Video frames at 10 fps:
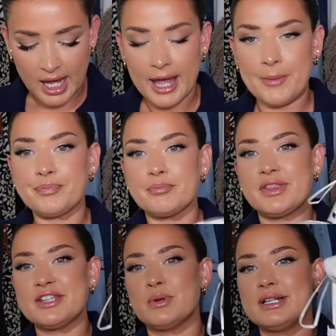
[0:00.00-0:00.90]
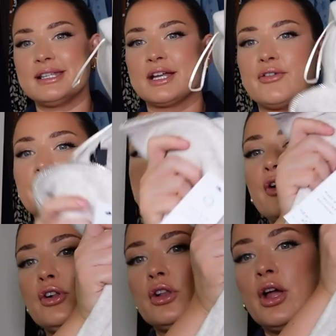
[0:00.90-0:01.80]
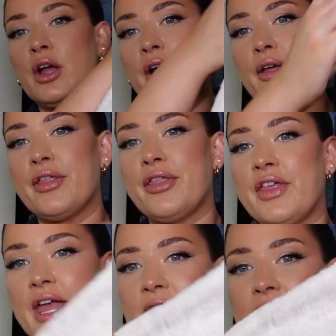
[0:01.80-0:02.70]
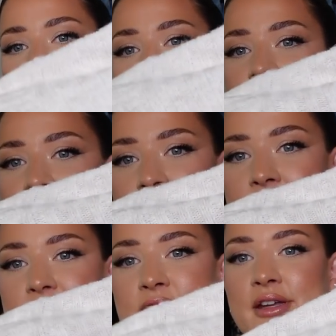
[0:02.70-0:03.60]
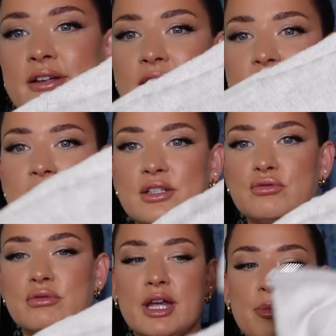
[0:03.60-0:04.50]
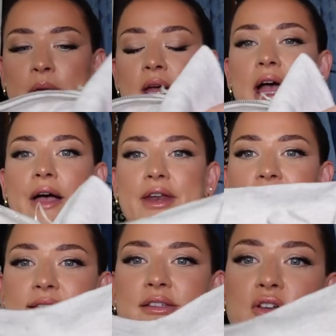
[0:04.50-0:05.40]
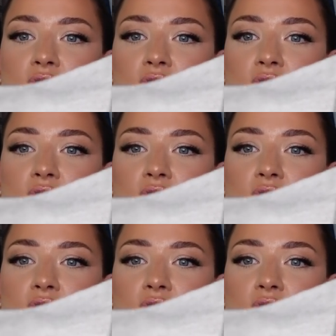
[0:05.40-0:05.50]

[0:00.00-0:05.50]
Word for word: But this one is like a full thick knit. It's so nice in this rib, and then it has this